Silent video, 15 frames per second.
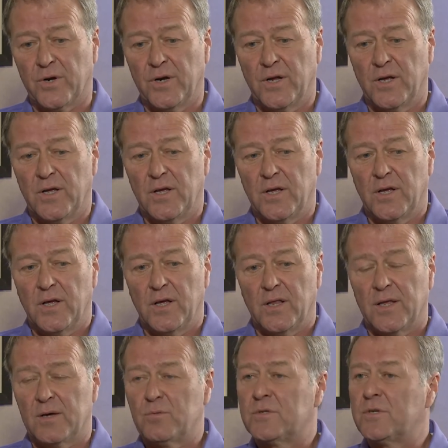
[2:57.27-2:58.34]
And
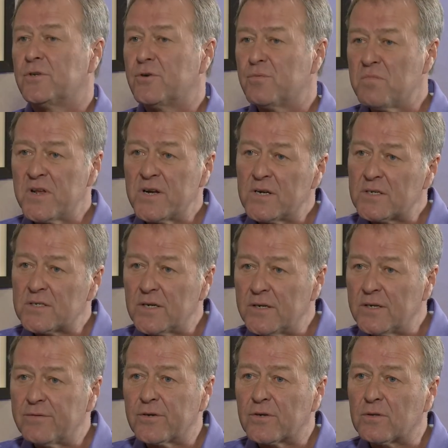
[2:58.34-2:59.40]
that was a tremendously
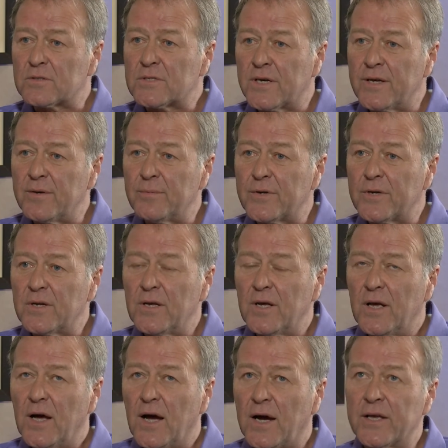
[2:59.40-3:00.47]
difficult time. And
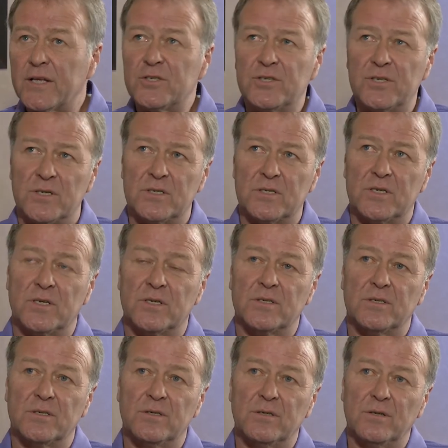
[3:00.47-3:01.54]
I had just
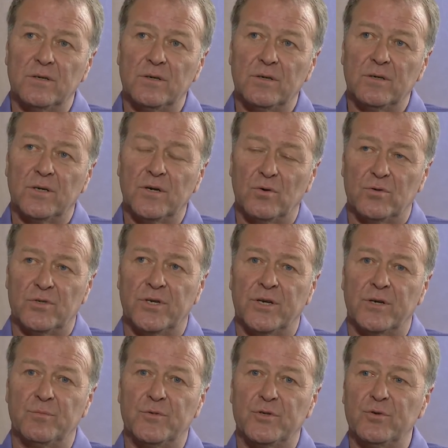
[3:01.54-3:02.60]
started coaching
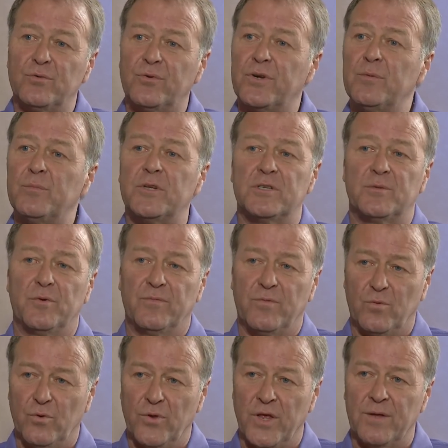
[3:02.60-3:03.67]
him 2-3 months
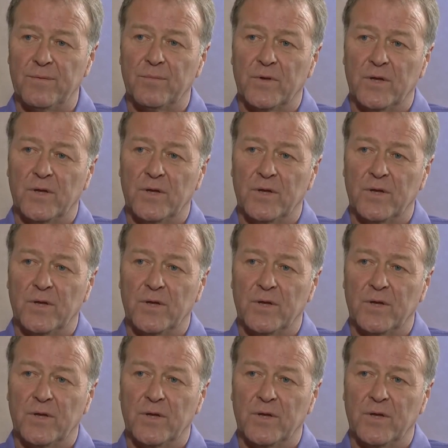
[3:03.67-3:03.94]
before that.